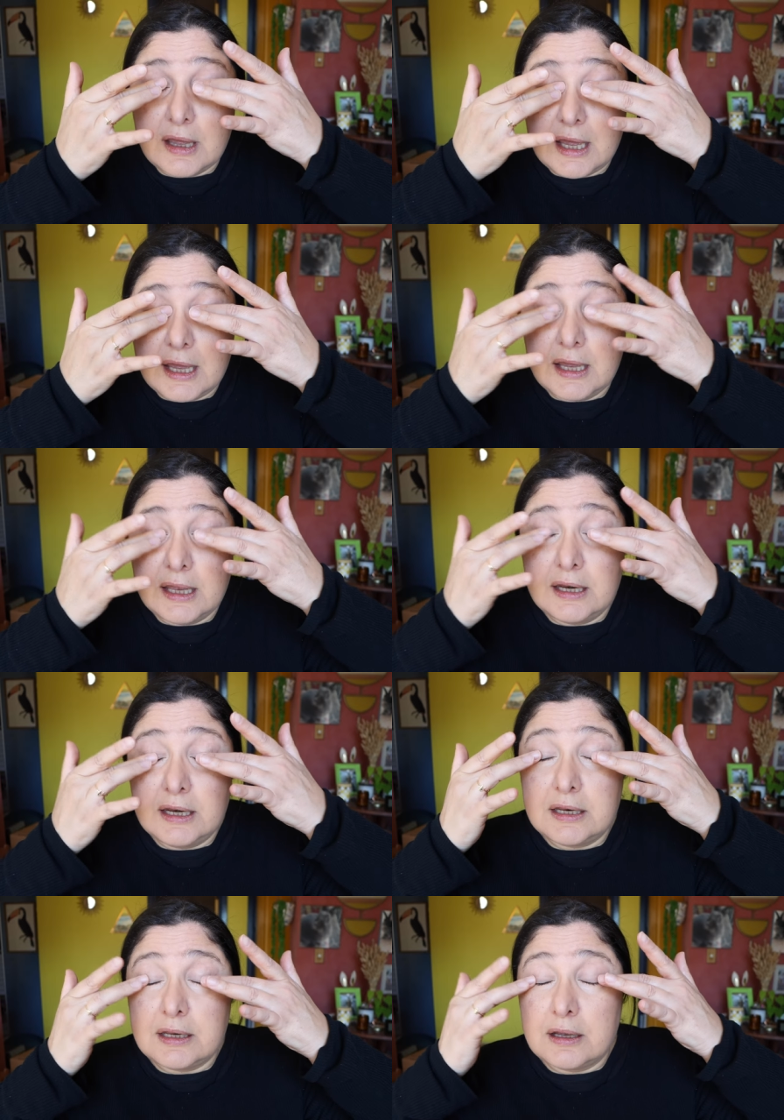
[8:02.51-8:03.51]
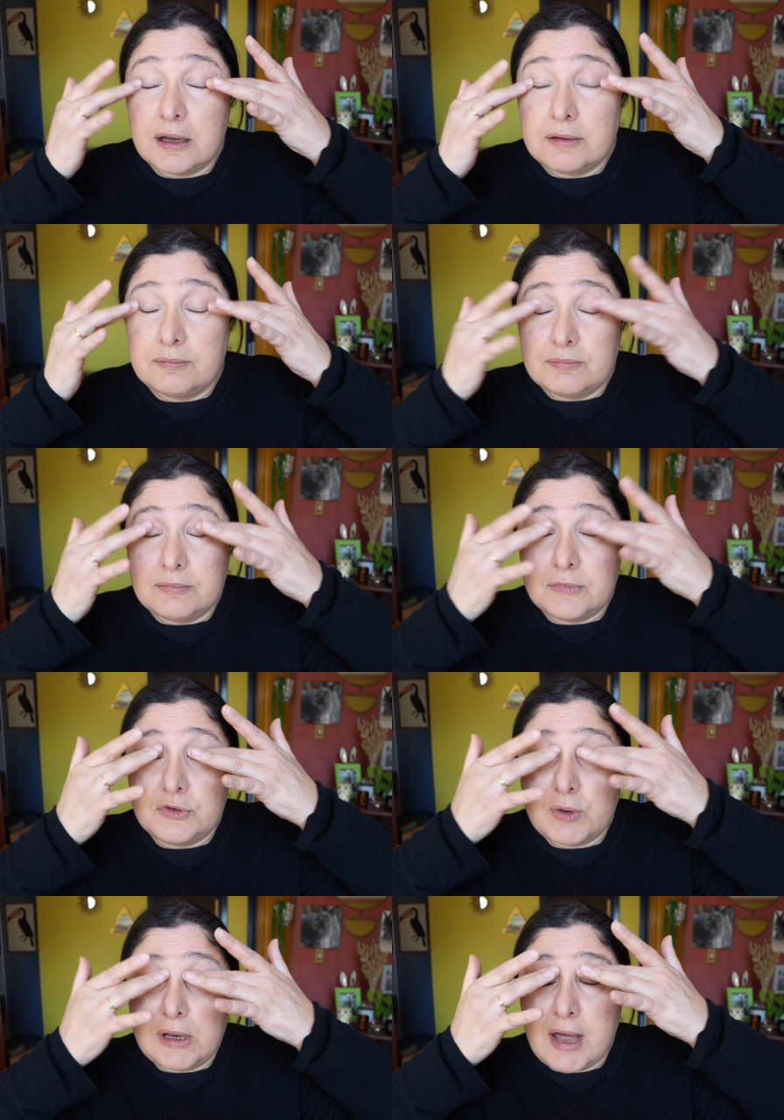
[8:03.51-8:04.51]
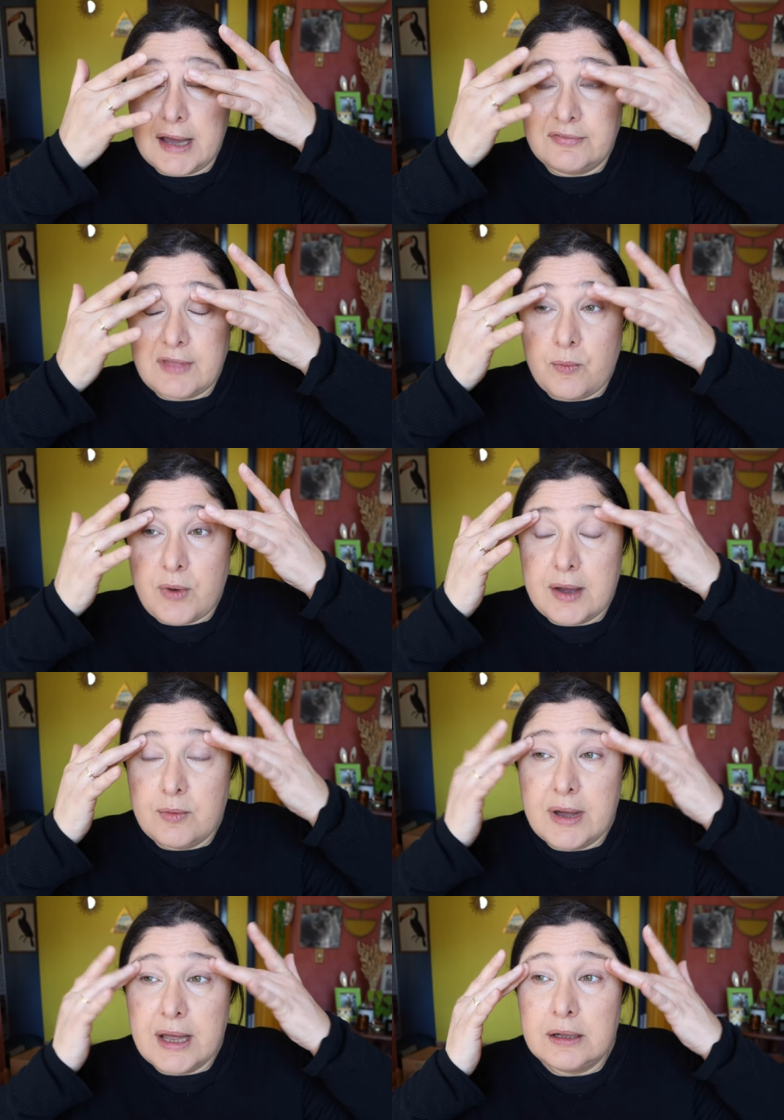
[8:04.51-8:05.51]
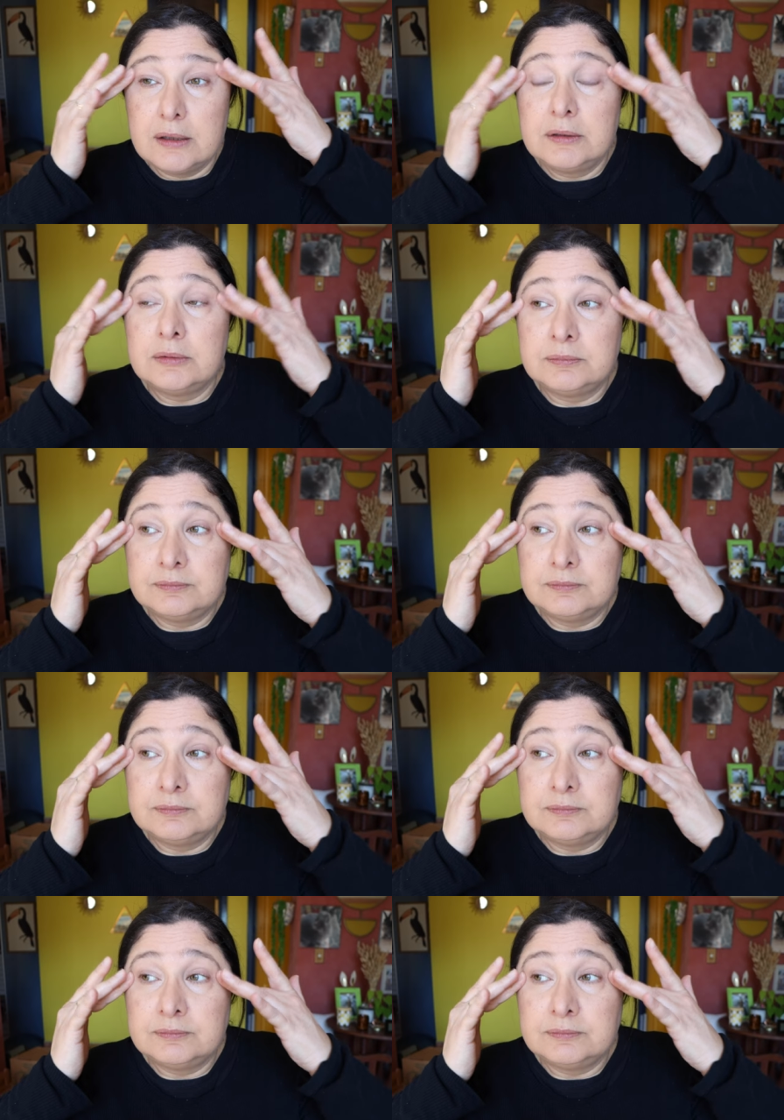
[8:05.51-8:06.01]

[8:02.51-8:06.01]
And do I like it that way? Well,